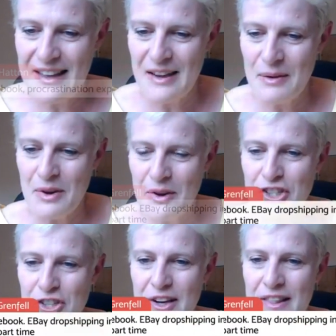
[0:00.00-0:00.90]
And we
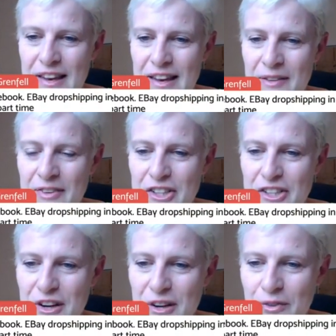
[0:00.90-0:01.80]
got Julie, the lovely
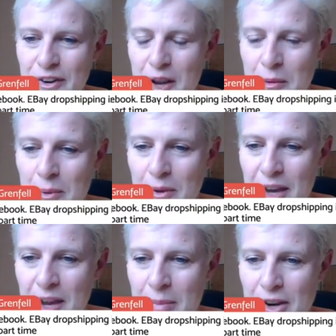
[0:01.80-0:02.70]
Julie, free
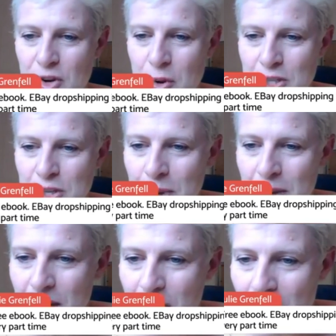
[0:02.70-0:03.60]
ebook, eBay
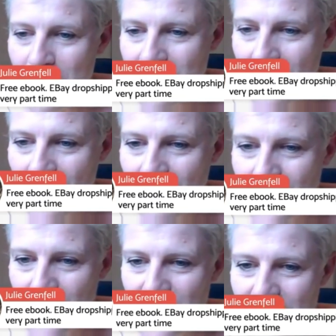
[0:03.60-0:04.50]
dropshipping in the US only
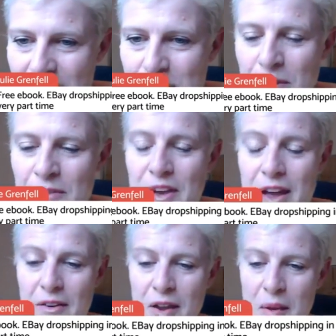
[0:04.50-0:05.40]
for 2 years, but
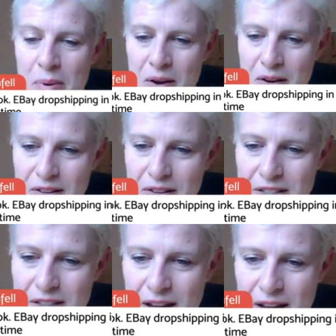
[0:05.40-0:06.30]
very
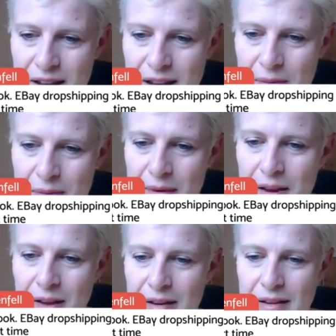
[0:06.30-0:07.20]
part-time.
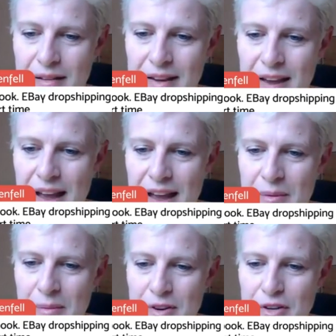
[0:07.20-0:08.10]

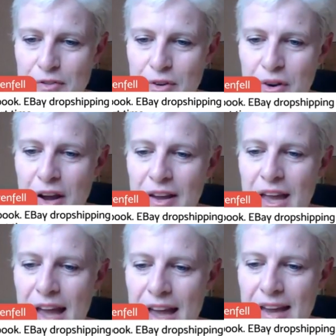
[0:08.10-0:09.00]
Okay, wonderful.
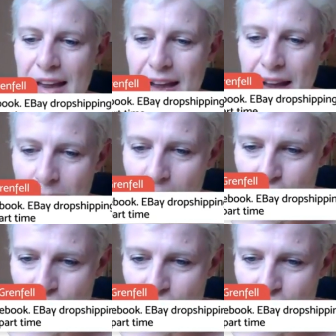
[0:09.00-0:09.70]
Okay, and we got